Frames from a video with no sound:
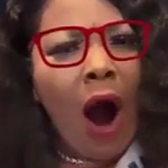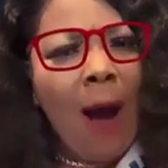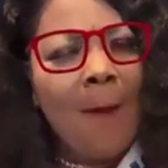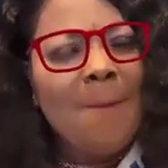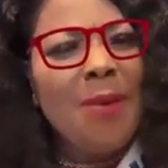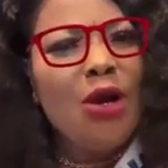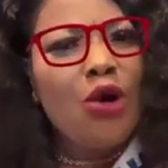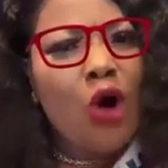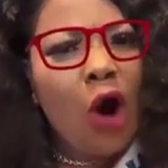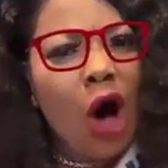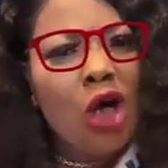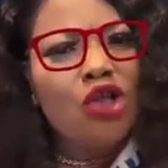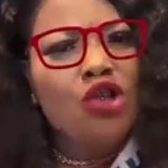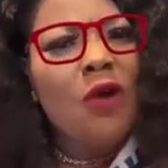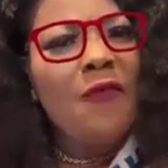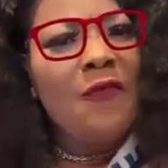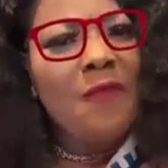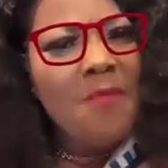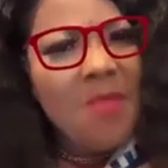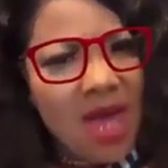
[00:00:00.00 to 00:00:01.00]
All
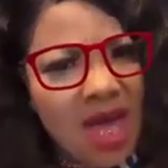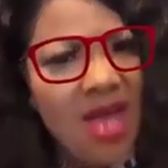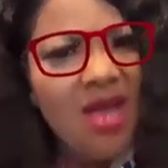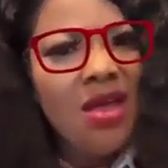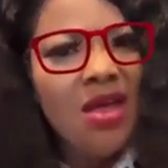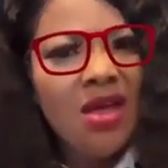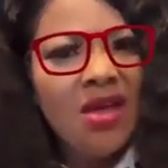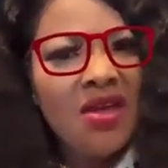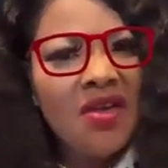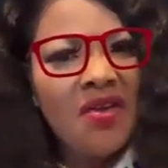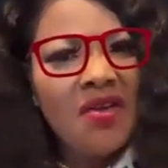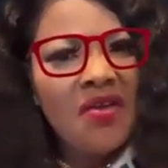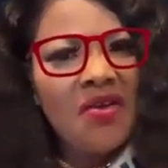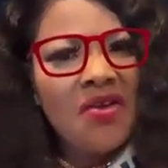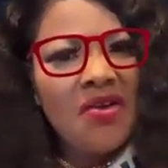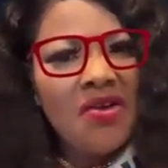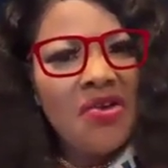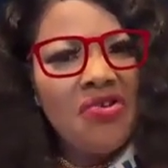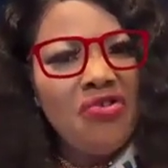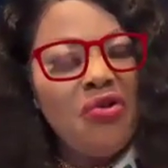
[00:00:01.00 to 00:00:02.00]
because of me.
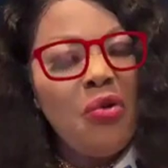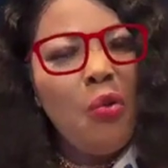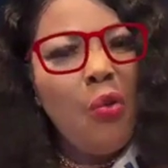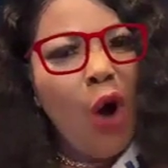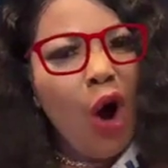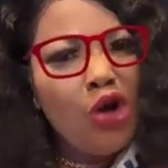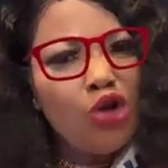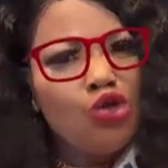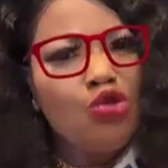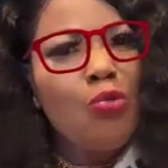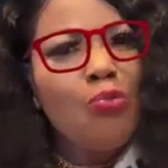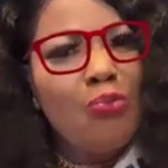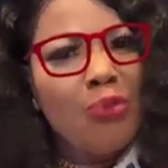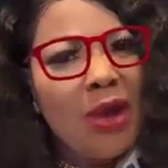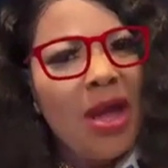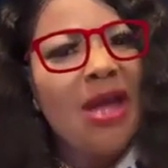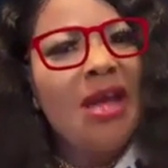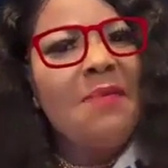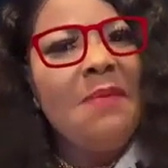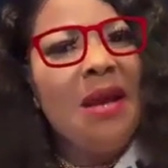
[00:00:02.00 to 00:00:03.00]
You want to
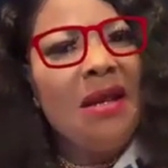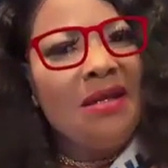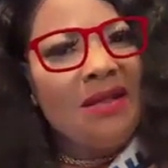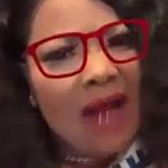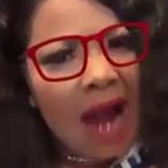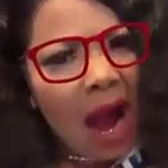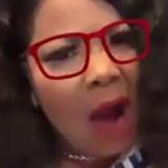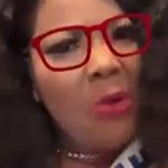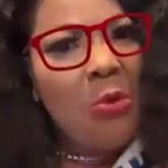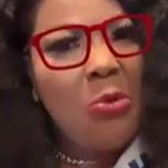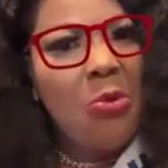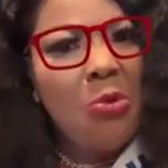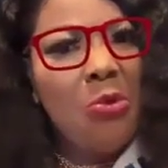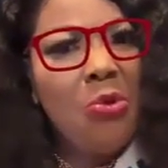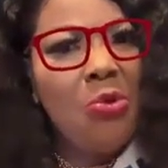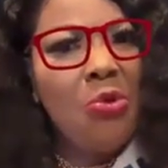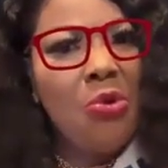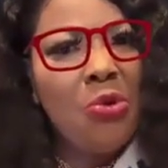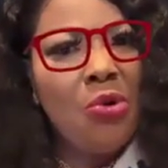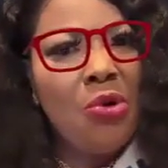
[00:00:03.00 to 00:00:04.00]
bring me down.
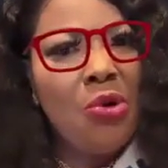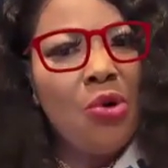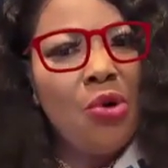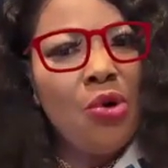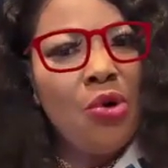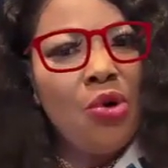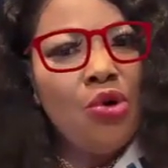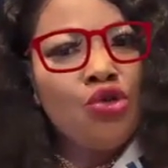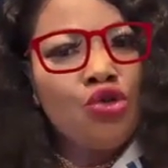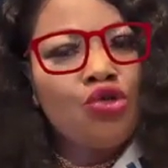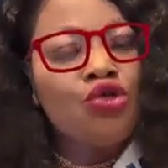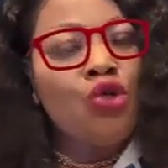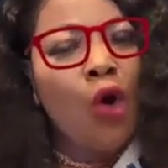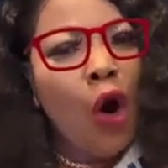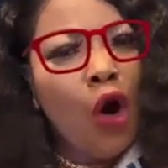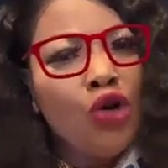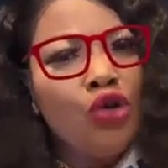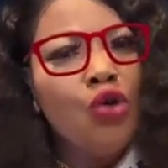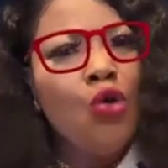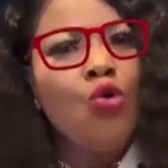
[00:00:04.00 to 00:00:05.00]

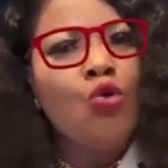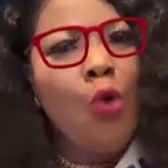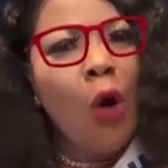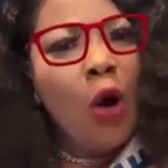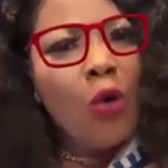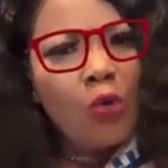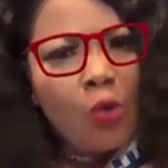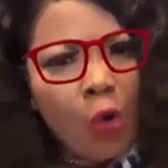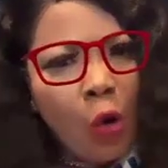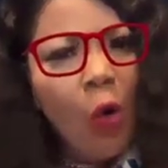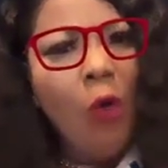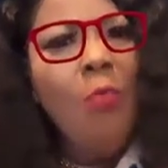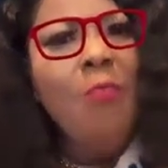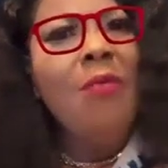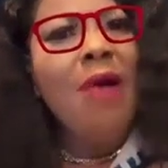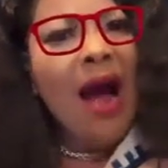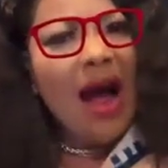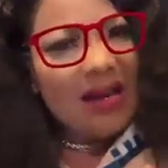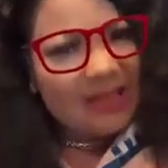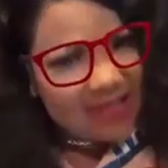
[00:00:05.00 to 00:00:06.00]
So you go
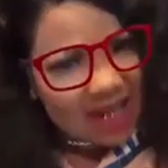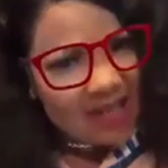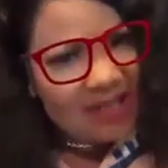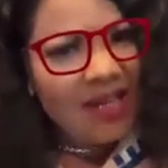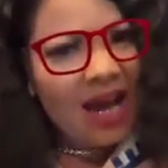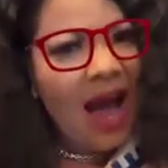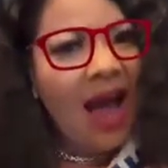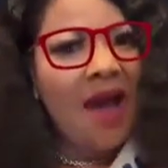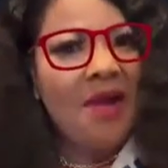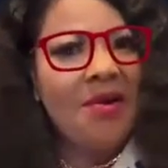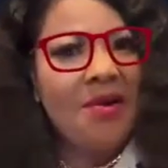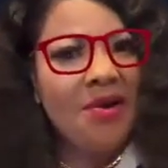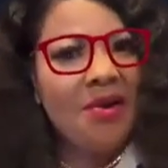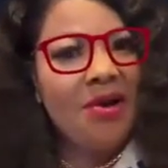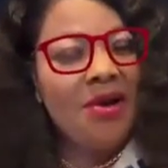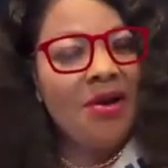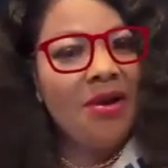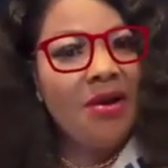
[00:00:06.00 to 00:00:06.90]
kum a cha cha.